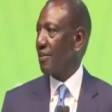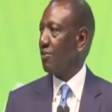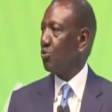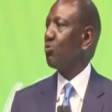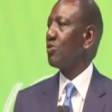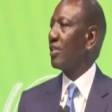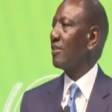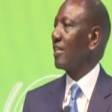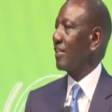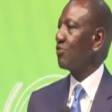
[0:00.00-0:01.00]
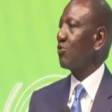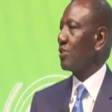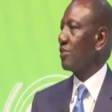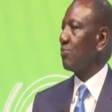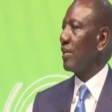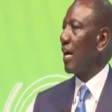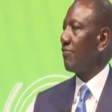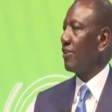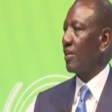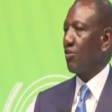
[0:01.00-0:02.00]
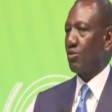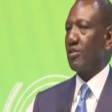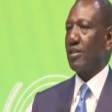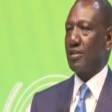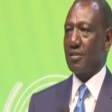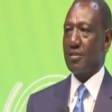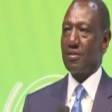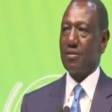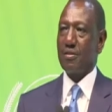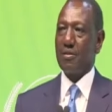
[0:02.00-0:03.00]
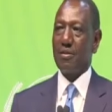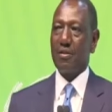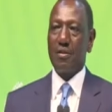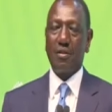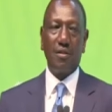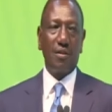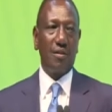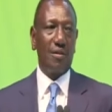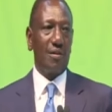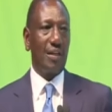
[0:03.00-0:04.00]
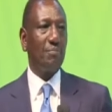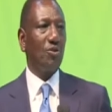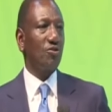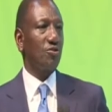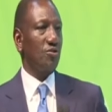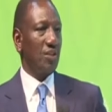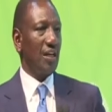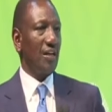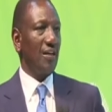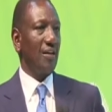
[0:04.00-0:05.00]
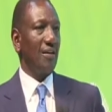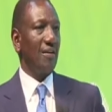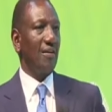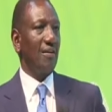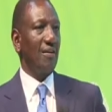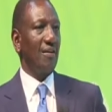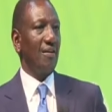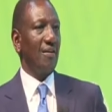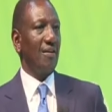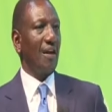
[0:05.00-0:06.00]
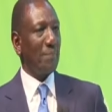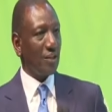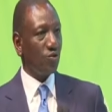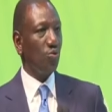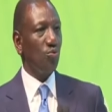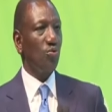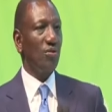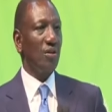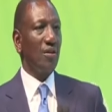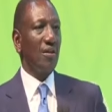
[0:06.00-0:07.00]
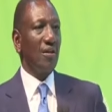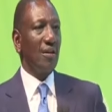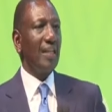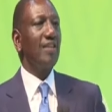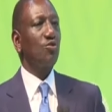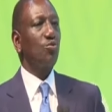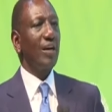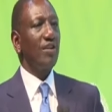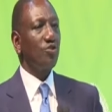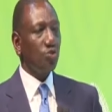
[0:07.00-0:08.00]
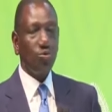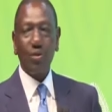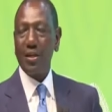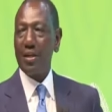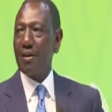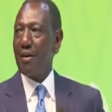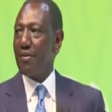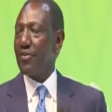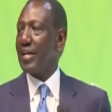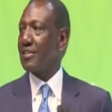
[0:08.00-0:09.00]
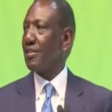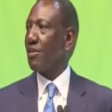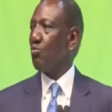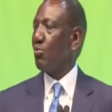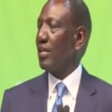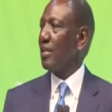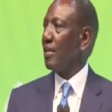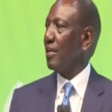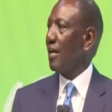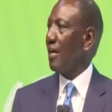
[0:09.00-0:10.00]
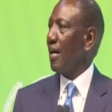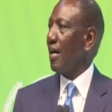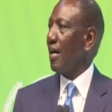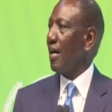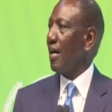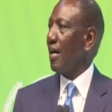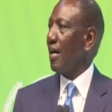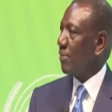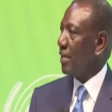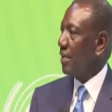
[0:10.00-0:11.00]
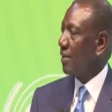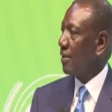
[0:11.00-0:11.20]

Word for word: using the resources we have in the continent. Let me also say, number two, is to ensure that we have timely,